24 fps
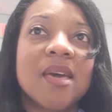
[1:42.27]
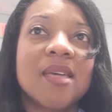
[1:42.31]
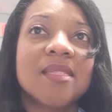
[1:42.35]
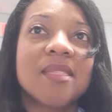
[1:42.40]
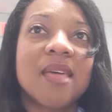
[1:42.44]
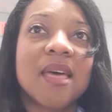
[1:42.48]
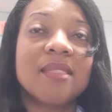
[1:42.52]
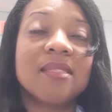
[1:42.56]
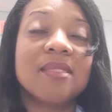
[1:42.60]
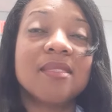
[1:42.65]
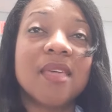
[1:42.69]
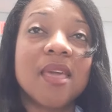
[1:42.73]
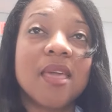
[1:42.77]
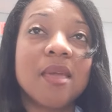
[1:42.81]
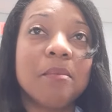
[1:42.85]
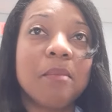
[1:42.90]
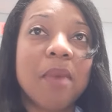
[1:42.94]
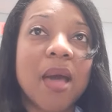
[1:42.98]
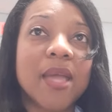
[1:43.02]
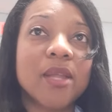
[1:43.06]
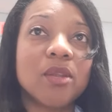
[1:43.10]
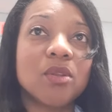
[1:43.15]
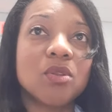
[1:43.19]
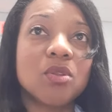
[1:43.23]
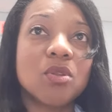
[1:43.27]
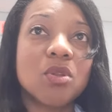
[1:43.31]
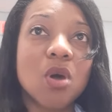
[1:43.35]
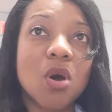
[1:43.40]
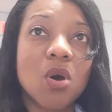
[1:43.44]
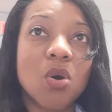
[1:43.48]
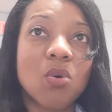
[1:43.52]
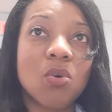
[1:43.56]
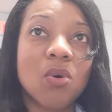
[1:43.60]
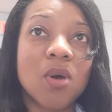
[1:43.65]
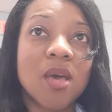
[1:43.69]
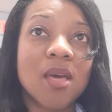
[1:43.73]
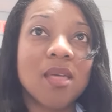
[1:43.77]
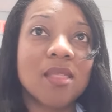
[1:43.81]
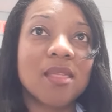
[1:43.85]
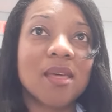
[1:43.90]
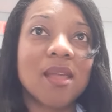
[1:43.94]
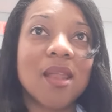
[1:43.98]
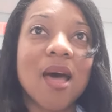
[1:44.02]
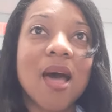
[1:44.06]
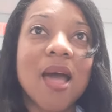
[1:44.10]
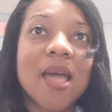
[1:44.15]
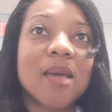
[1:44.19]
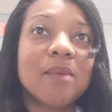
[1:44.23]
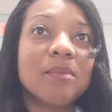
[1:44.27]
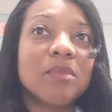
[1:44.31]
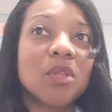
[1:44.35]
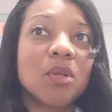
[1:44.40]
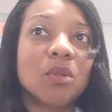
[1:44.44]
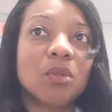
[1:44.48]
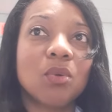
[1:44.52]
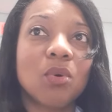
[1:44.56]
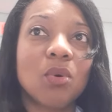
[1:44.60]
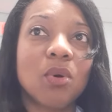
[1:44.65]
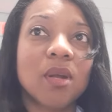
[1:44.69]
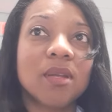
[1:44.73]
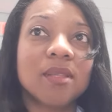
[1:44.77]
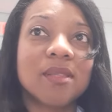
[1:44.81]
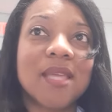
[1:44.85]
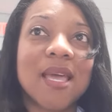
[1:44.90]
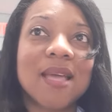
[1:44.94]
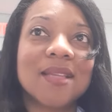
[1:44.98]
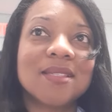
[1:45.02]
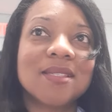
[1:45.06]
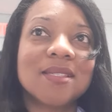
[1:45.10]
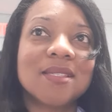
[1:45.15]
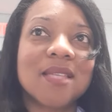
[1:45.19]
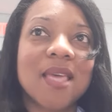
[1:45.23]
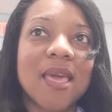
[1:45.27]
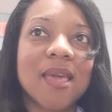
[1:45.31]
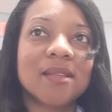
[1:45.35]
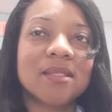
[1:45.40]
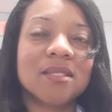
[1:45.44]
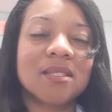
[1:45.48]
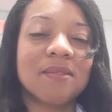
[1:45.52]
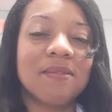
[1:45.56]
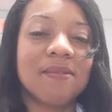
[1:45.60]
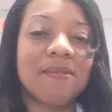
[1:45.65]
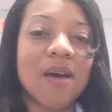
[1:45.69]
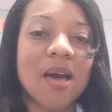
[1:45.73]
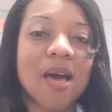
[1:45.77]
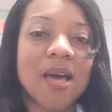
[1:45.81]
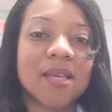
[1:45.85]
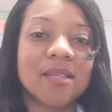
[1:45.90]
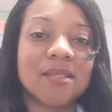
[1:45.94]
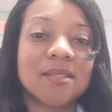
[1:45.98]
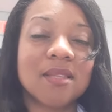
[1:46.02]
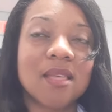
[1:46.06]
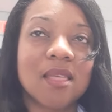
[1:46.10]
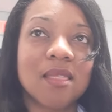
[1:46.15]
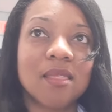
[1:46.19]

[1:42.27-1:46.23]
that they might know that I am the Lord that sanctifies